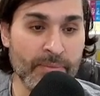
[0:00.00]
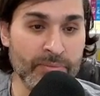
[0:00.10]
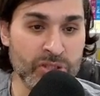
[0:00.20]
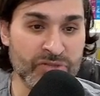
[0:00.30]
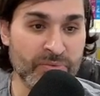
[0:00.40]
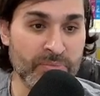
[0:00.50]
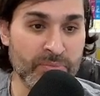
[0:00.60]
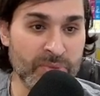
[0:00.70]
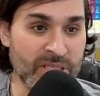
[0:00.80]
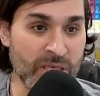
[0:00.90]
just from
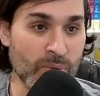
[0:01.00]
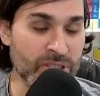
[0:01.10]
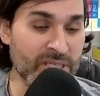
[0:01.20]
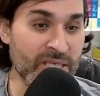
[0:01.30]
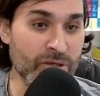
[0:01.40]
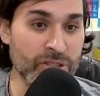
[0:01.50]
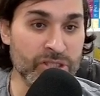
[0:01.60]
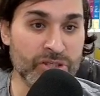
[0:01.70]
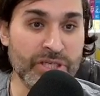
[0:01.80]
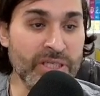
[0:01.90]
seeing what's here on the
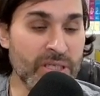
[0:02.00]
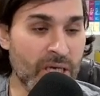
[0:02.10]
screen.